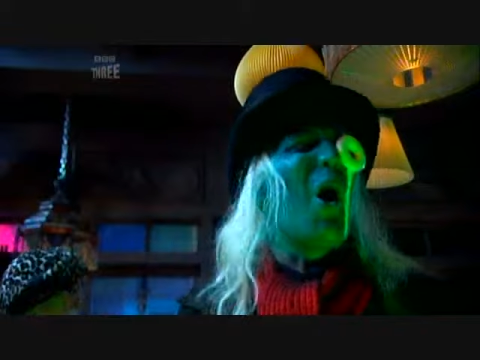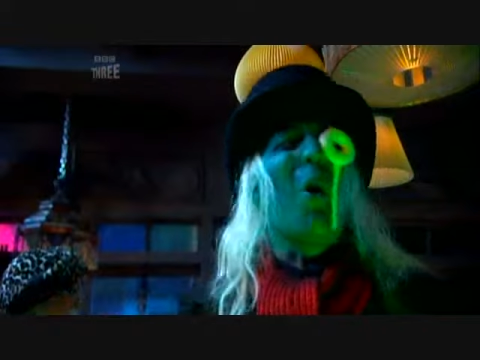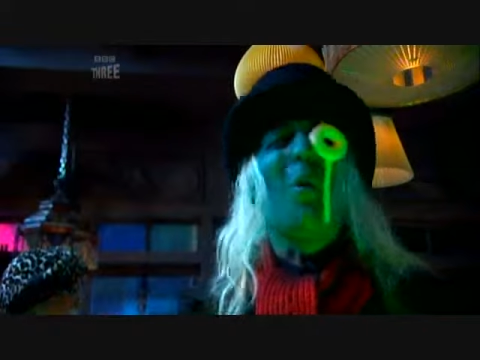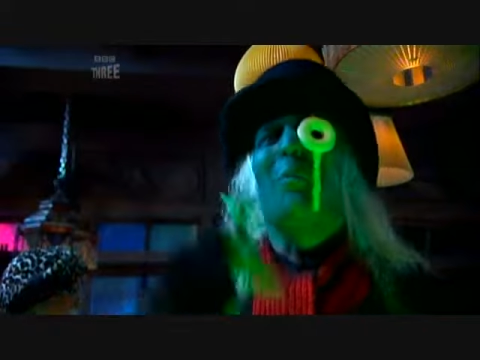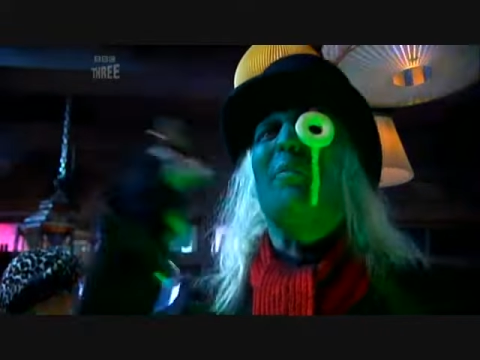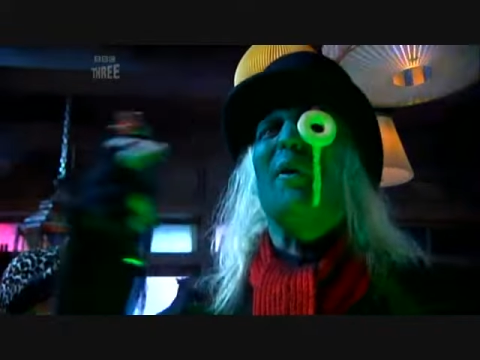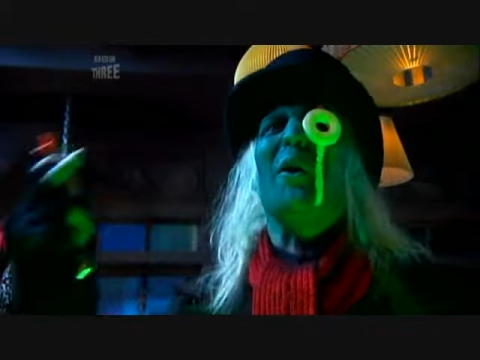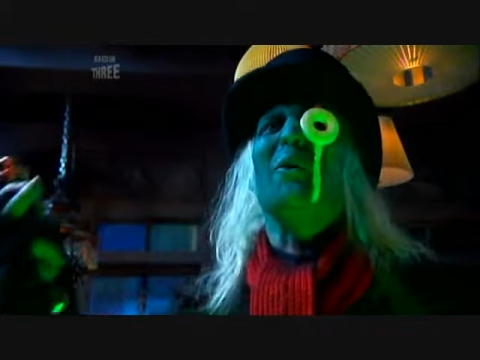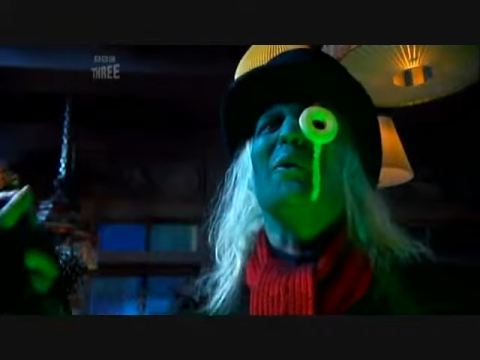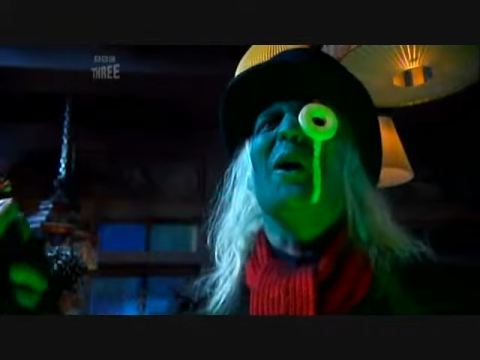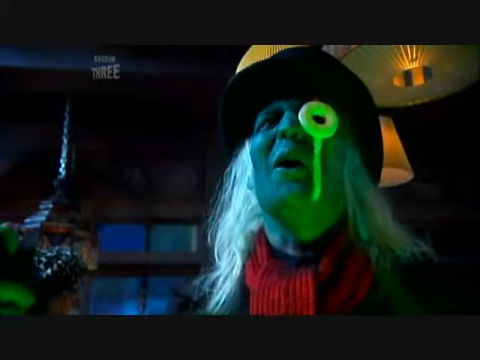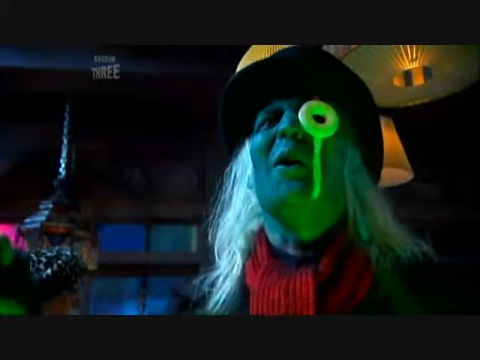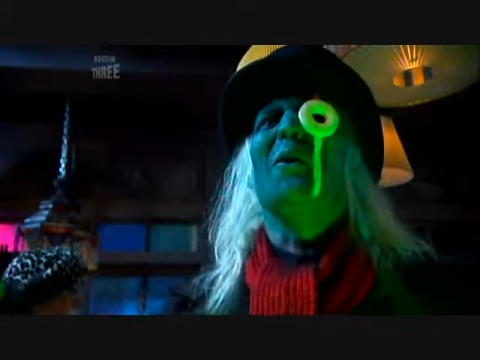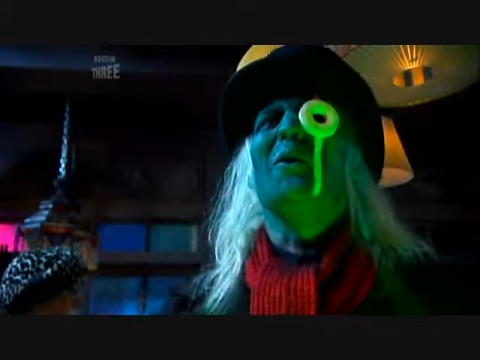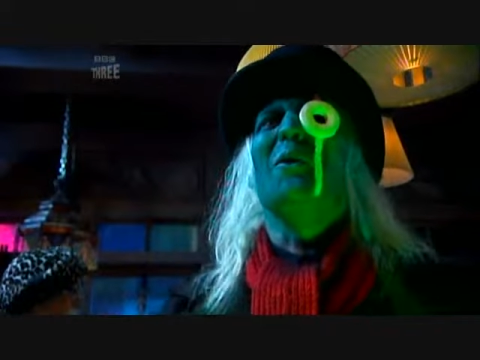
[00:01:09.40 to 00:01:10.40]
Oh,
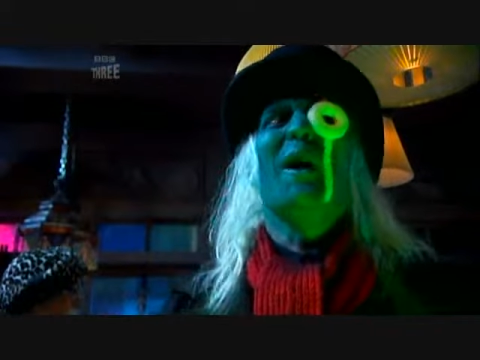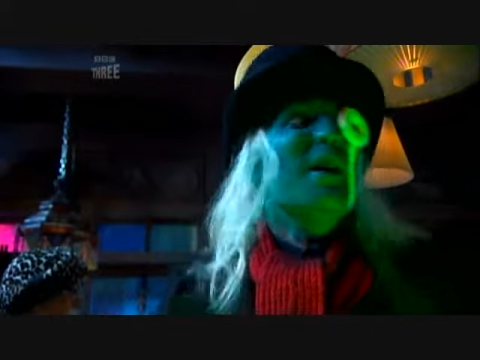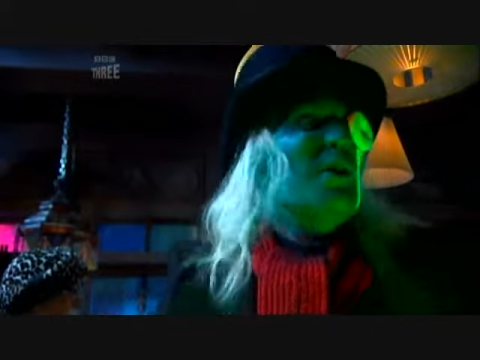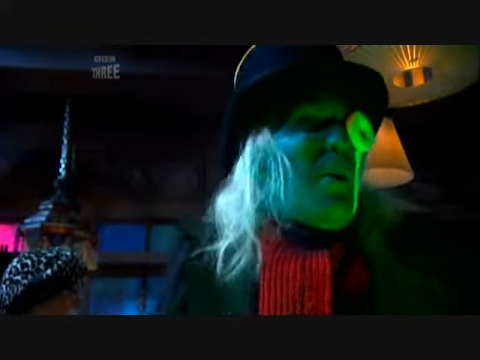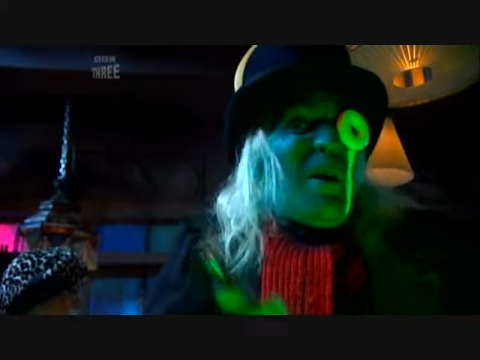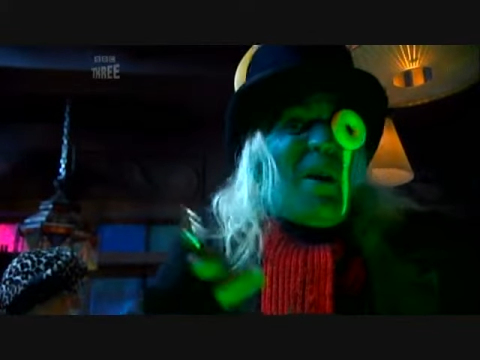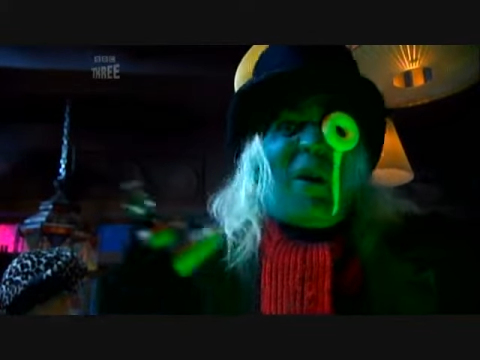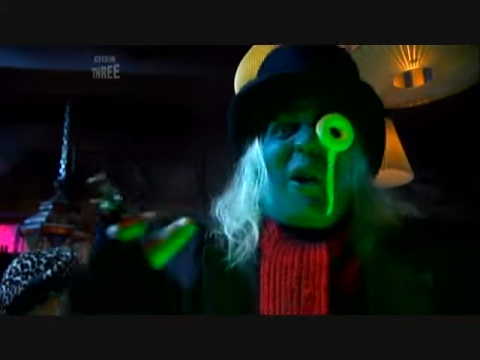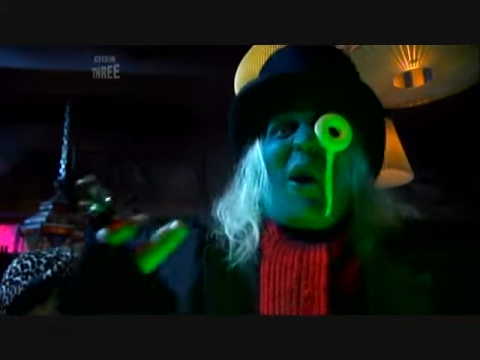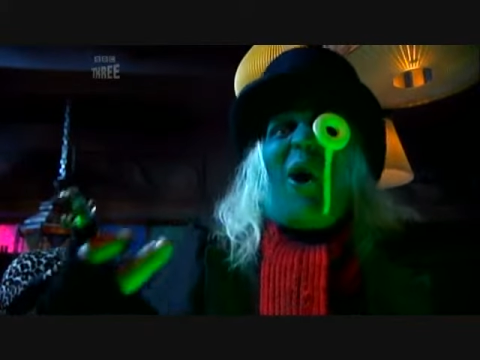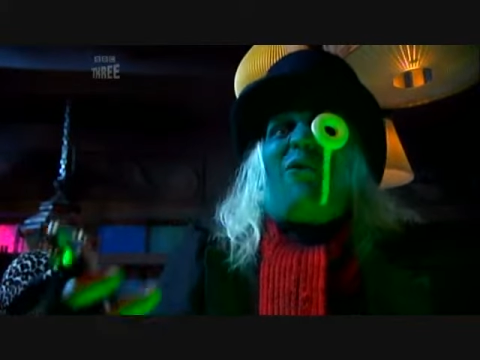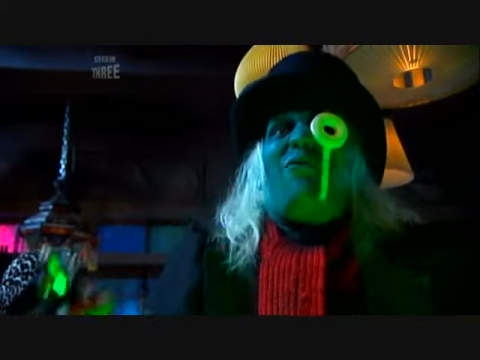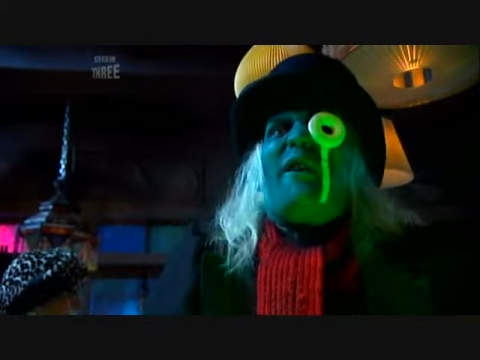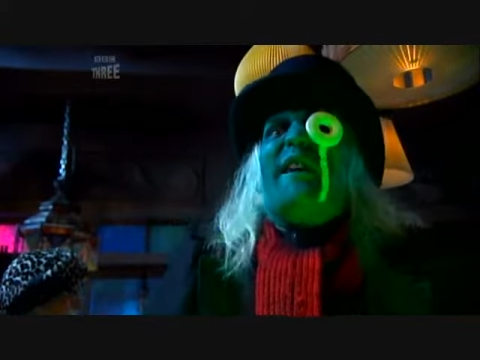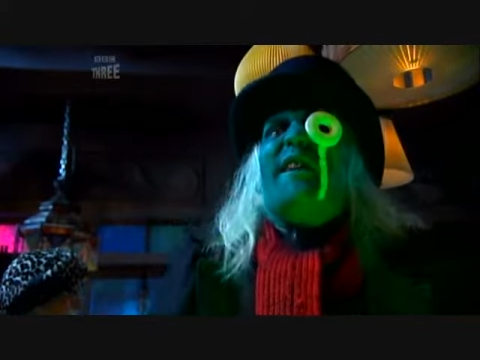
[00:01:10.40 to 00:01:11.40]
boo-hoo! Do I look
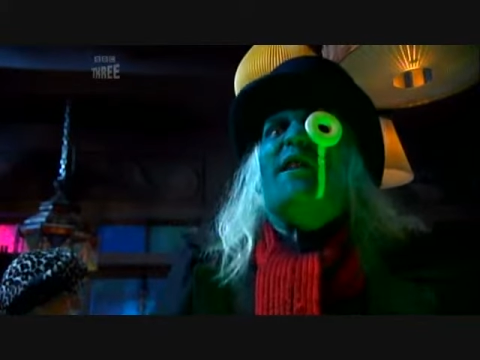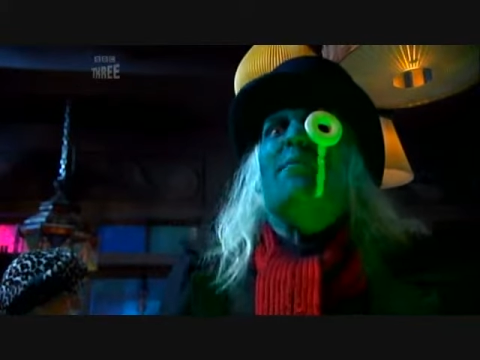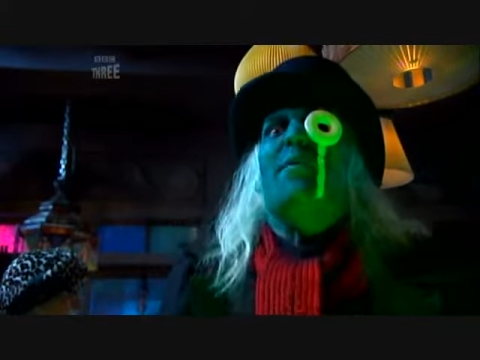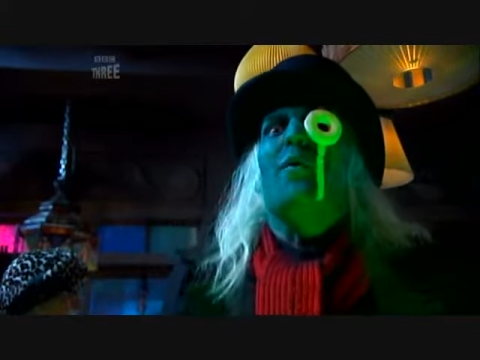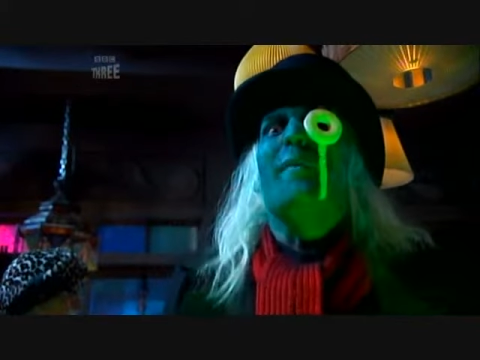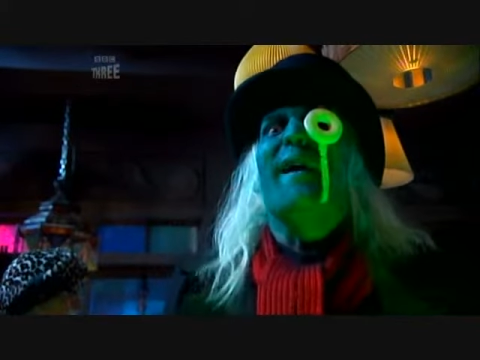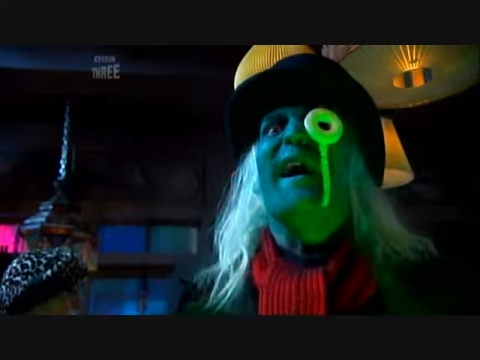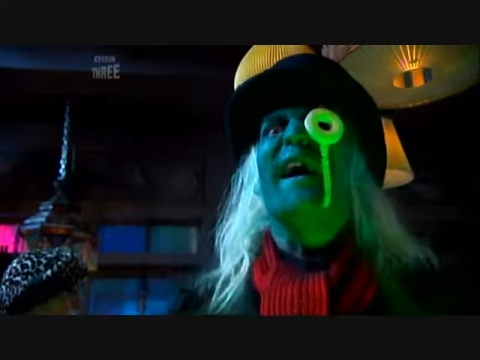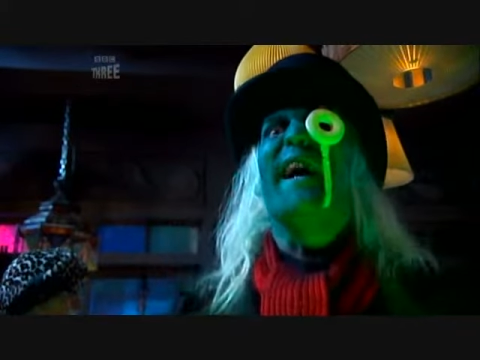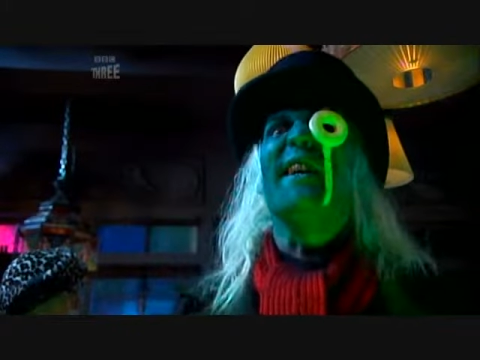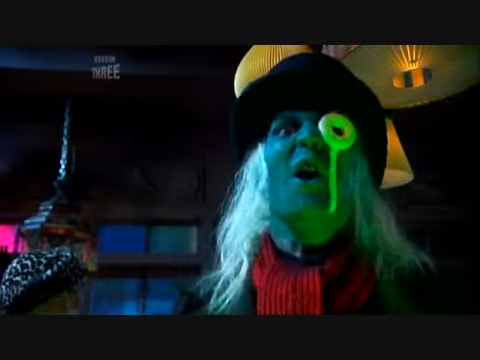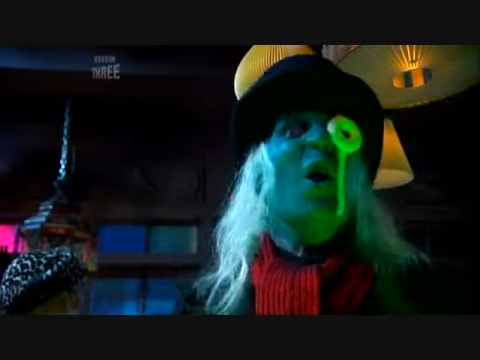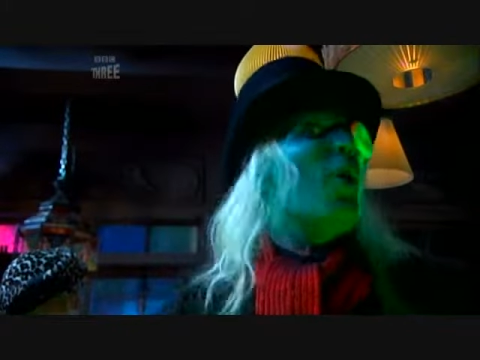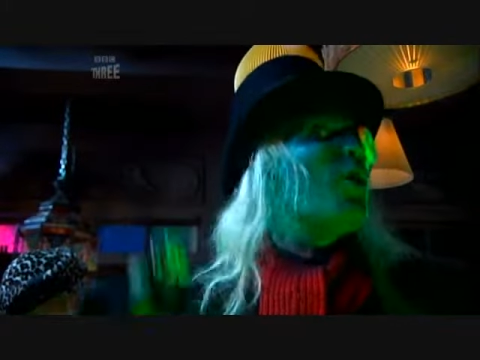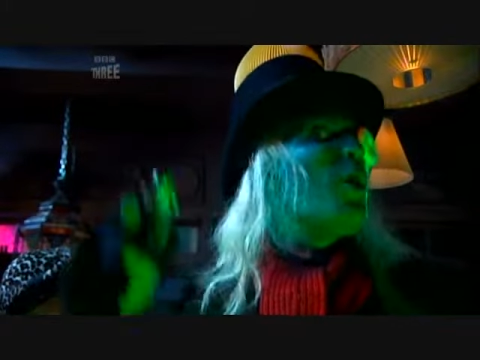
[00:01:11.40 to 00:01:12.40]
like a reasonable
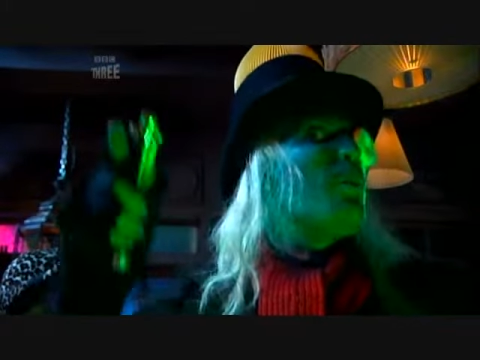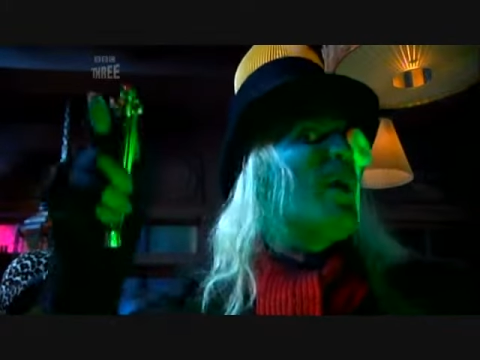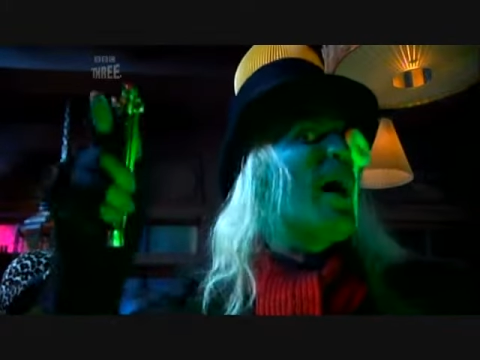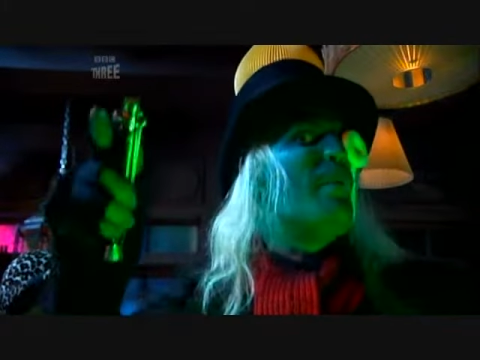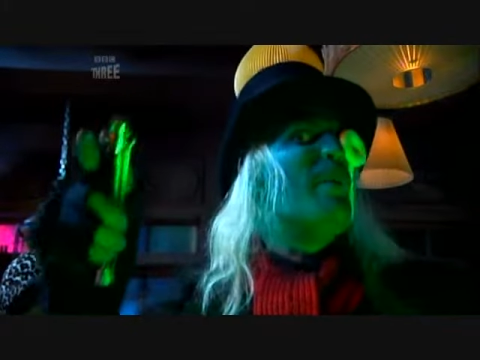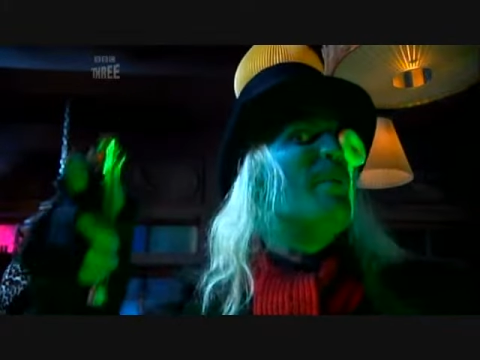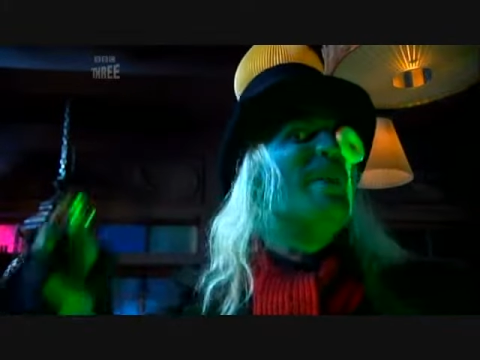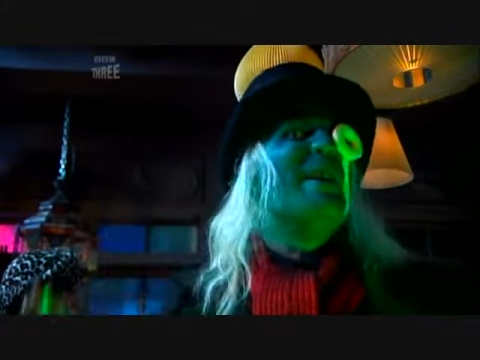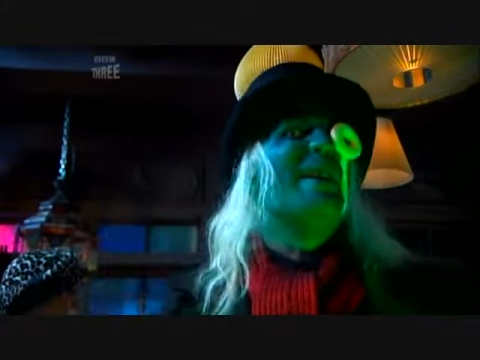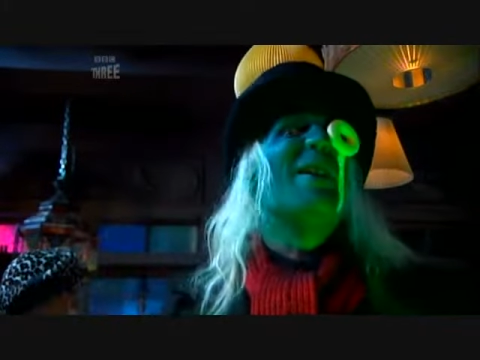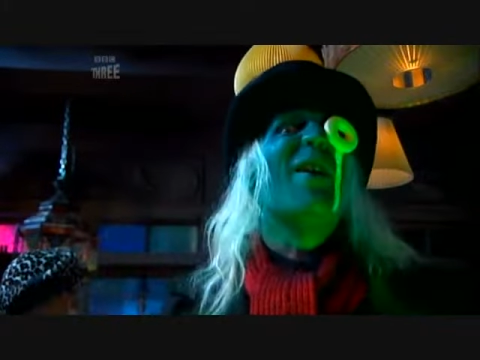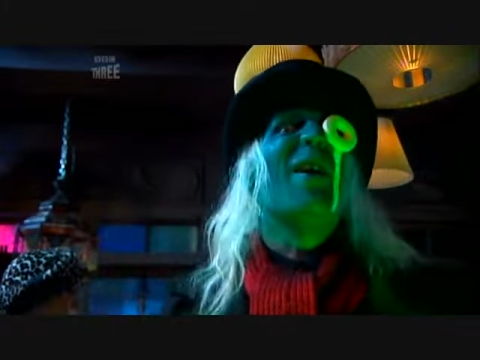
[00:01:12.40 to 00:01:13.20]
man or a peppermint